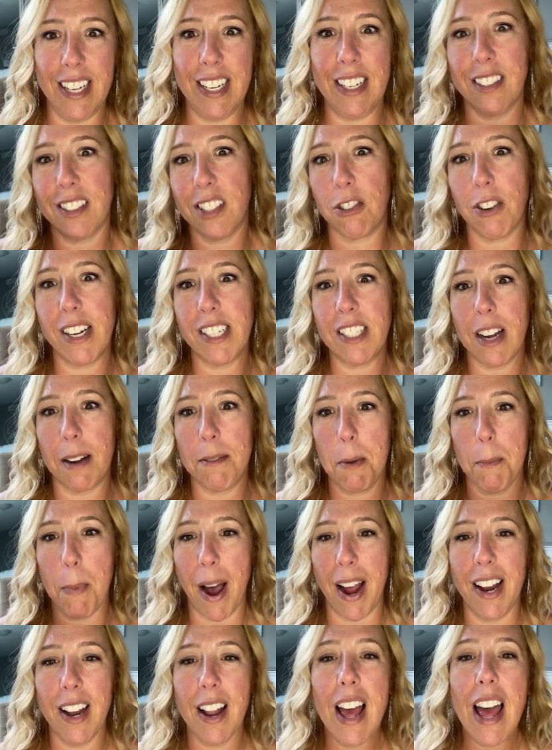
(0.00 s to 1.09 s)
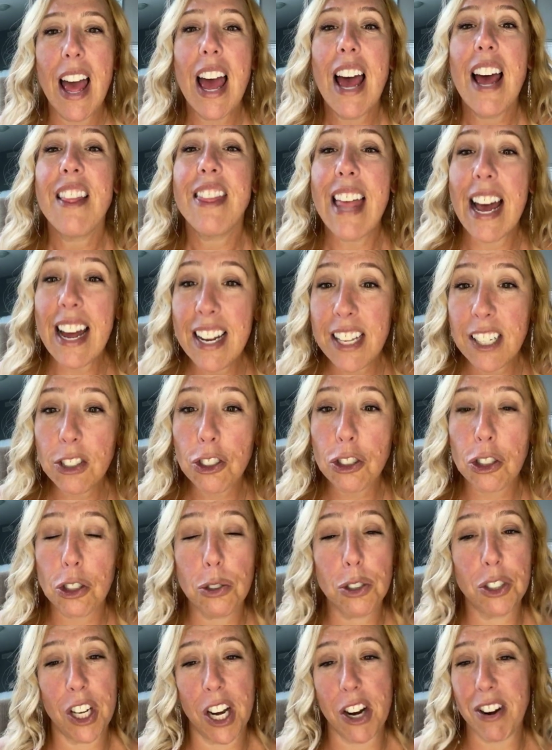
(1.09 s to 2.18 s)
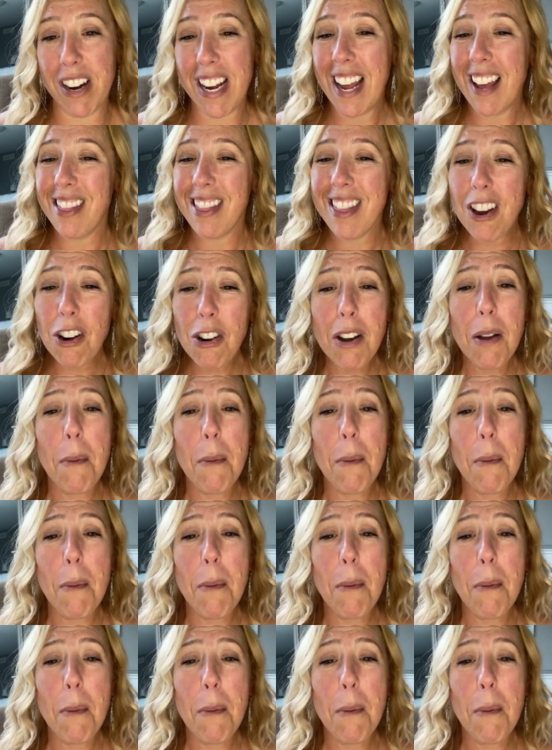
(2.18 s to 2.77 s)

And it's a great time to buy it. That is true, Sherry. They're